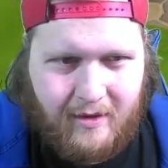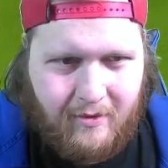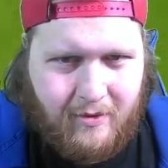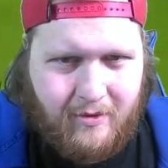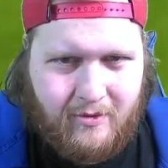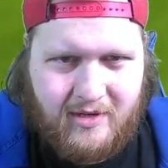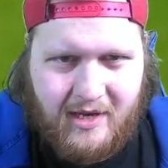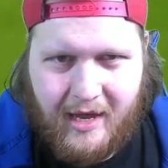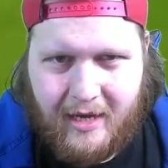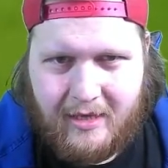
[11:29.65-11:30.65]
I don't know who's
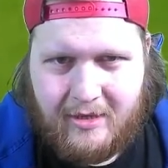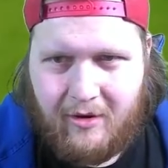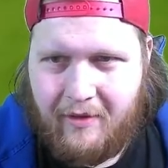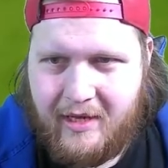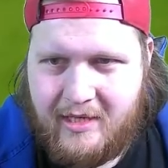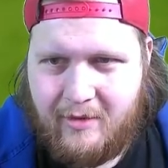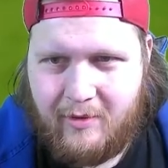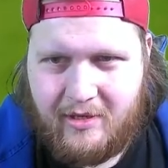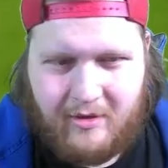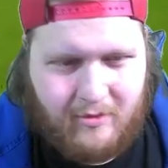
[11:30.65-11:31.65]
next. God, these two are
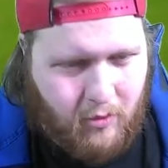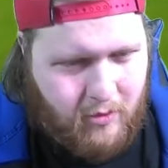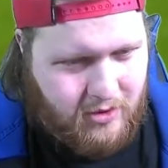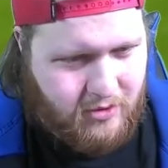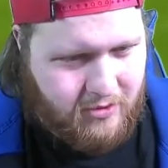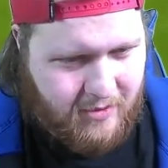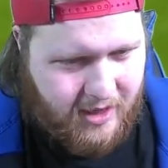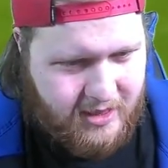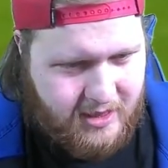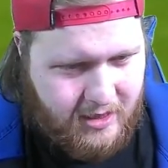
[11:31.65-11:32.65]
going good,
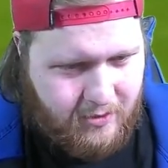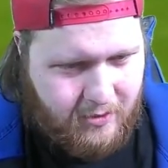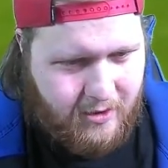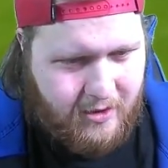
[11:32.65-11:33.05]
mind. I tell you what.